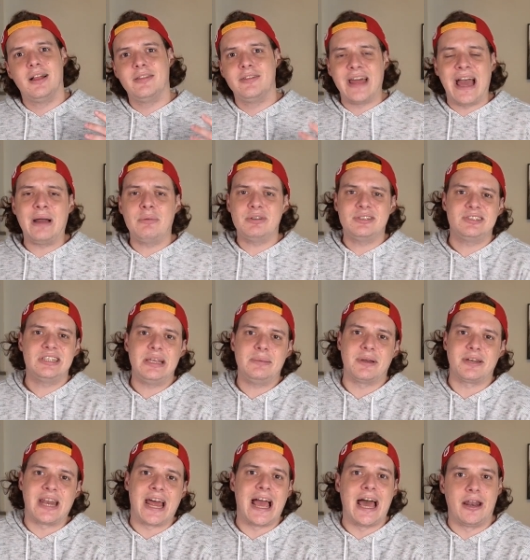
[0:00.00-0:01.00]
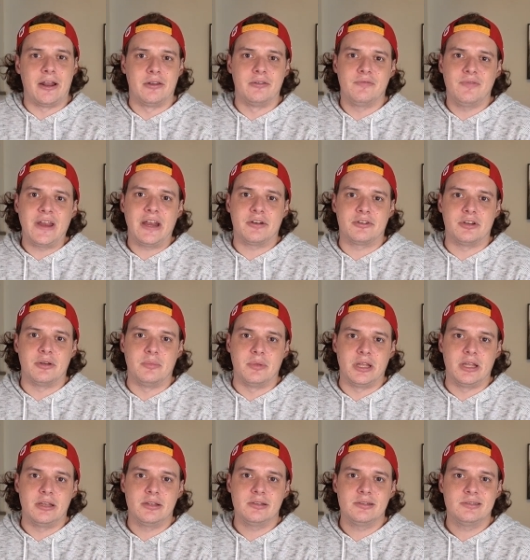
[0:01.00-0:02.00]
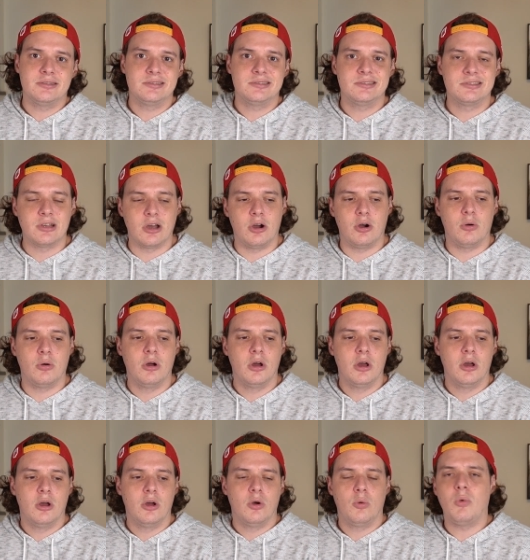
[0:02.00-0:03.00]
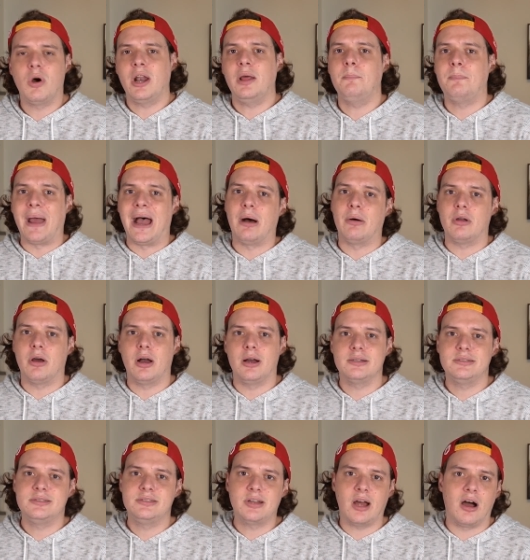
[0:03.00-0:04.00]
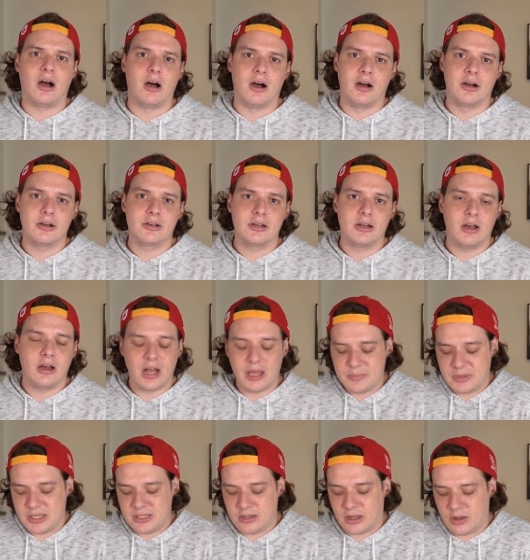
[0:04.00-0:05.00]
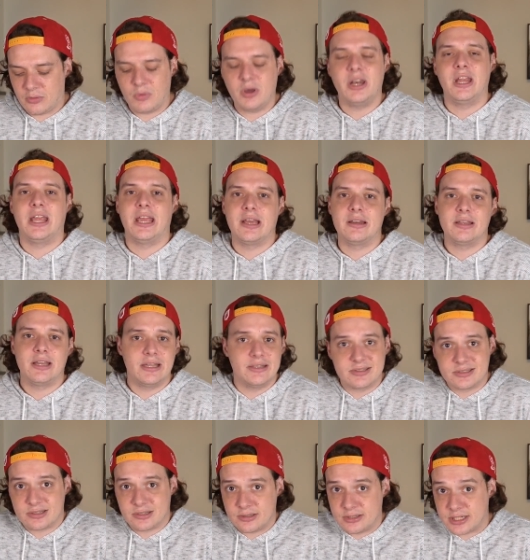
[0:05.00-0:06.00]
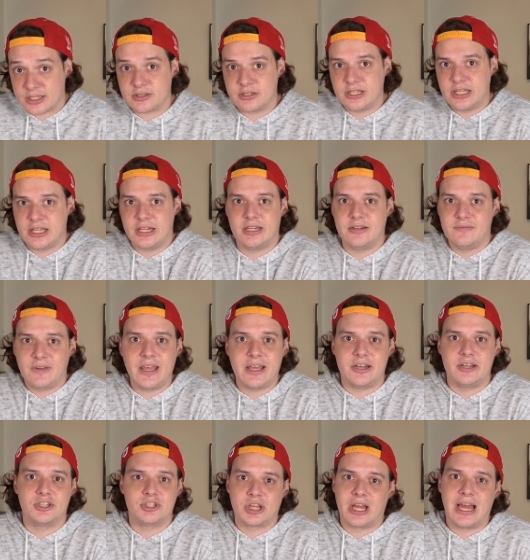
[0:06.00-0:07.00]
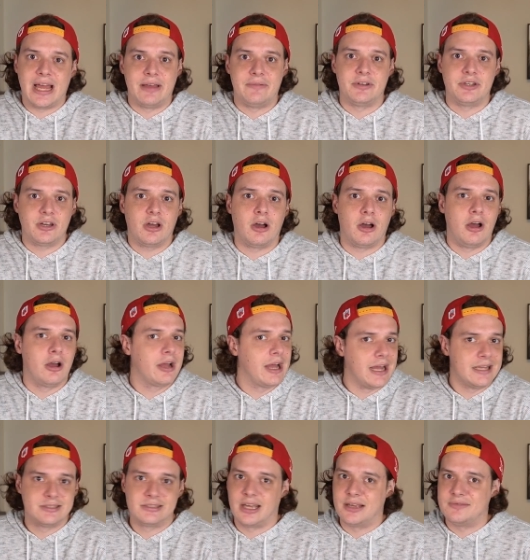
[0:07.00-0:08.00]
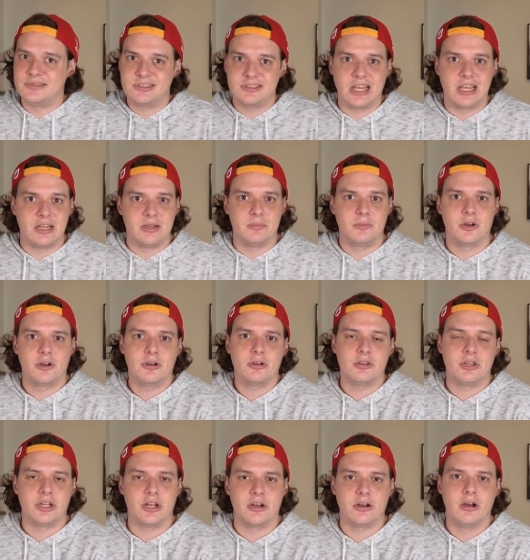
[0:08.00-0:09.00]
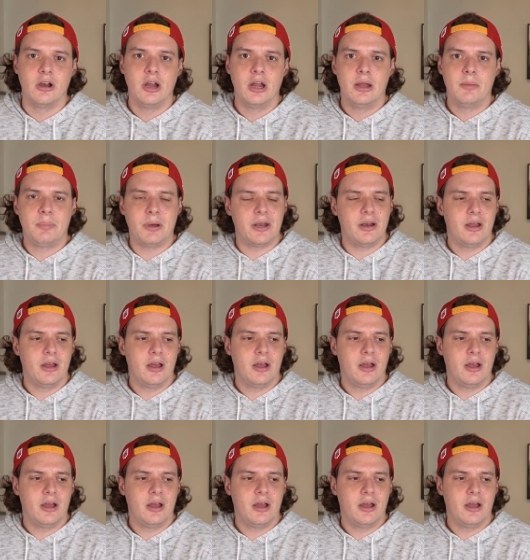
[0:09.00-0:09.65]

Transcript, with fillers: that would seem a tad unfair to me. So what about a dog? I mean, on one hand, it's clearly an advantage to have a dog, as I've stated earlier. But